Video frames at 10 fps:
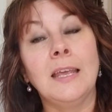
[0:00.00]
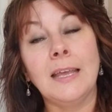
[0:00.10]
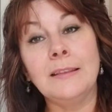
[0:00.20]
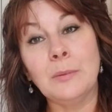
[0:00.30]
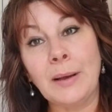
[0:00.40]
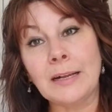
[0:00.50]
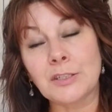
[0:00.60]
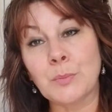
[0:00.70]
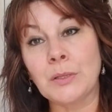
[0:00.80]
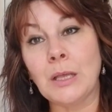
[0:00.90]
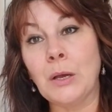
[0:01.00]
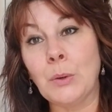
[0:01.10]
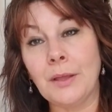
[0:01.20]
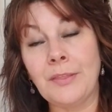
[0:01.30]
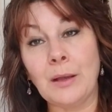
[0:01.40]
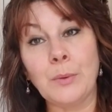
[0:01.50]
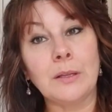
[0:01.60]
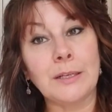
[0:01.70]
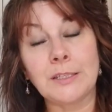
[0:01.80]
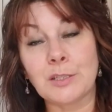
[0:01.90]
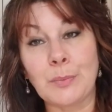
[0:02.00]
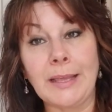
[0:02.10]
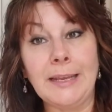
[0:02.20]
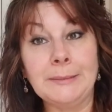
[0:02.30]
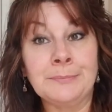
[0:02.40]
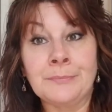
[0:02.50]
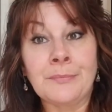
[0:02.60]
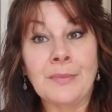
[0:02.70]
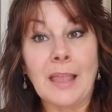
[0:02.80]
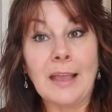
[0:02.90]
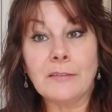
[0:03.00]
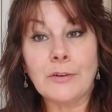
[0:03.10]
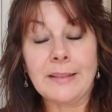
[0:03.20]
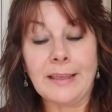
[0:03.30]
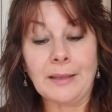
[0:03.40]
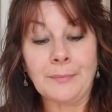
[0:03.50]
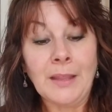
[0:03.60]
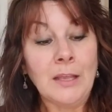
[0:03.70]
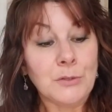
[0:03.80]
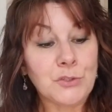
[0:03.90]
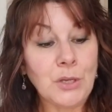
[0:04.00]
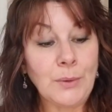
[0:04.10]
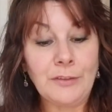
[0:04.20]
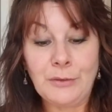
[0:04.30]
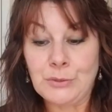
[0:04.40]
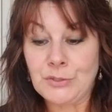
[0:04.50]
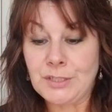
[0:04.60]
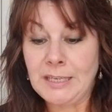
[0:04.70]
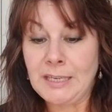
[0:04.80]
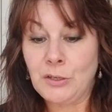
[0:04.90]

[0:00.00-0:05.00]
in the box below that will explain everything. So if you see